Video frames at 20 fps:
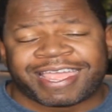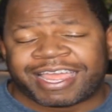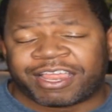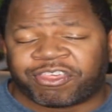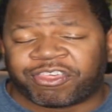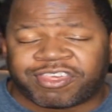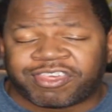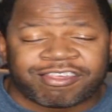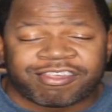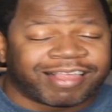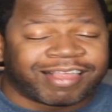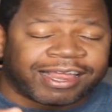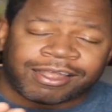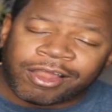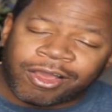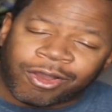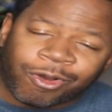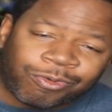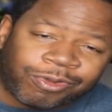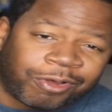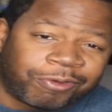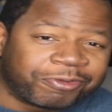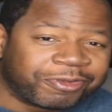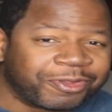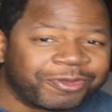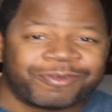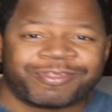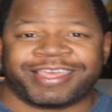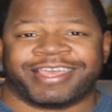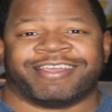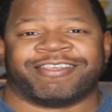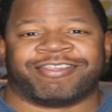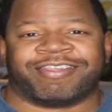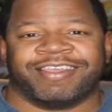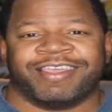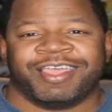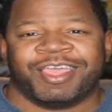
and she's like, no, don't do this.